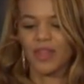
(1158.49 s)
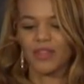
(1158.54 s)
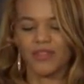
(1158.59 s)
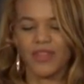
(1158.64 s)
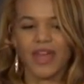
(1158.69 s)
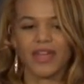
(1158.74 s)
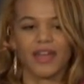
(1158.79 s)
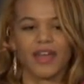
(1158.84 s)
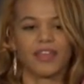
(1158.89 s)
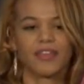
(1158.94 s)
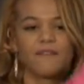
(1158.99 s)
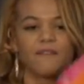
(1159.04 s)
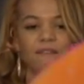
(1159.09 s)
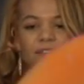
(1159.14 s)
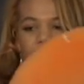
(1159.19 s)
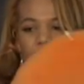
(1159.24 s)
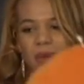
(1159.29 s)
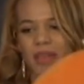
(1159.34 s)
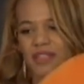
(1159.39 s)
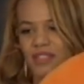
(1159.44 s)
then I can
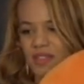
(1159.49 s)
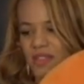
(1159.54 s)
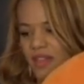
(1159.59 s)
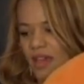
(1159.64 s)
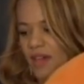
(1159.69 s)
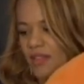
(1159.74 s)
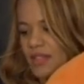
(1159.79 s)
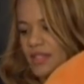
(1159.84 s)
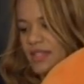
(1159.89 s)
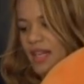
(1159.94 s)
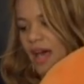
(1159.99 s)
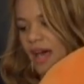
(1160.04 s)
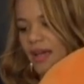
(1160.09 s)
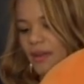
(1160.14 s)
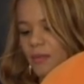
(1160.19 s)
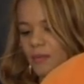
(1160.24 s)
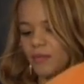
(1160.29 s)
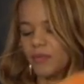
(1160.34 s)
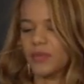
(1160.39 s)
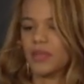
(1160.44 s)
flip it to the other side.
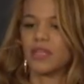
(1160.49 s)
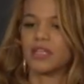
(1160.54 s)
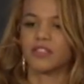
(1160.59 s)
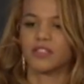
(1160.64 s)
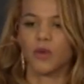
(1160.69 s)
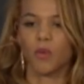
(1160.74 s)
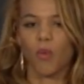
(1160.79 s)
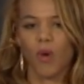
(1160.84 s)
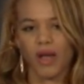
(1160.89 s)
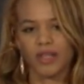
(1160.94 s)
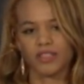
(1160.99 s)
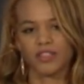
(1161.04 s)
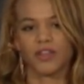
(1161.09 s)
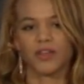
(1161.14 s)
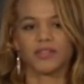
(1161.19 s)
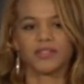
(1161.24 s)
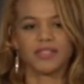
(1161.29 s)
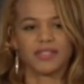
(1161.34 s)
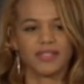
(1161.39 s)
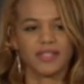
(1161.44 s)
So 1
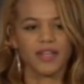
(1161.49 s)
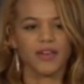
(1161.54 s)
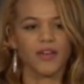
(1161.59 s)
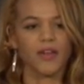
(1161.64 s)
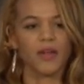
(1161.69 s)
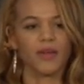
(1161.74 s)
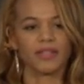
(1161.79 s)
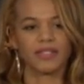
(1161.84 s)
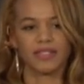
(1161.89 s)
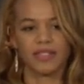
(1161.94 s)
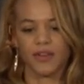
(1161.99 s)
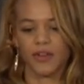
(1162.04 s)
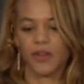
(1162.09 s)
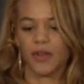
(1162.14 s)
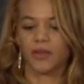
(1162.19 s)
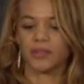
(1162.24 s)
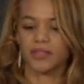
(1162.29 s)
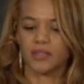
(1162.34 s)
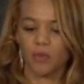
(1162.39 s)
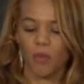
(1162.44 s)
goes to 0, and 0
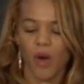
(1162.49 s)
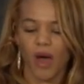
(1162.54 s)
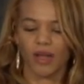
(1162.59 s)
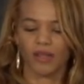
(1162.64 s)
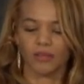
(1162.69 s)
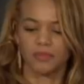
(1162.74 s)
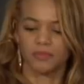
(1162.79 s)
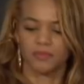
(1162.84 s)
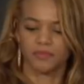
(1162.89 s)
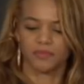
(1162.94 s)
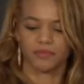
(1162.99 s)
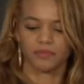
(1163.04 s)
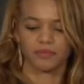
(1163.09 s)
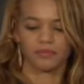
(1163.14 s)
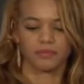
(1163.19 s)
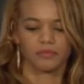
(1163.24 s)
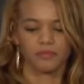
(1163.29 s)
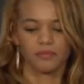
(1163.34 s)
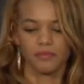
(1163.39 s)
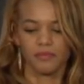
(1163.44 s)
goes to 1.
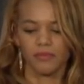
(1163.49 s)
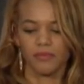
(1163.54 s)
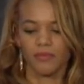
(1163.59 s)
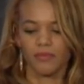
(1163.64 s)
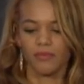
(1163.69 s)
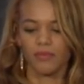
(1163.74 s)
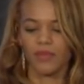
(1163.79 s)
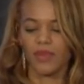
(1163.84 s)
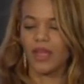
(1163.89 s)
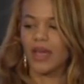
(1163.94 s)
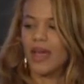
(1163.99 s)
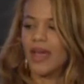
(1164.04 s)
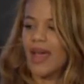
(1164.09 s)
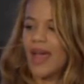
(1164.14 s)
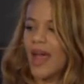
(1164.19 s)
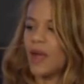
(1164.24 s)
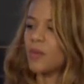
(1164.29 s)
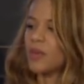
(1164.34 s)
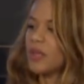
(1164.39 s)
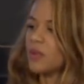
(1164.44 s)

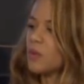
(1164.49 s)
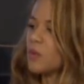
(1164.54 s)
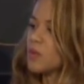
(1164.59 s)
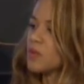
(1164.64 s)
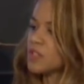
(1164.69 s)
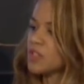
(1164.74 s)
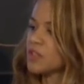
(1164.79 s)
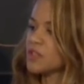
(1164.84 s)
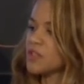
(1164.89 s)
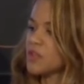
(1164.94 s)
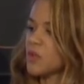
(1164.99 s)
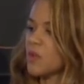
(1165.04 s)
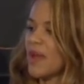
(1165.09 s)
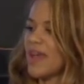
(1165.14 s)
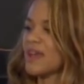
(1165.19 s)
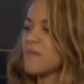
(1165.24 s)
And we can also do a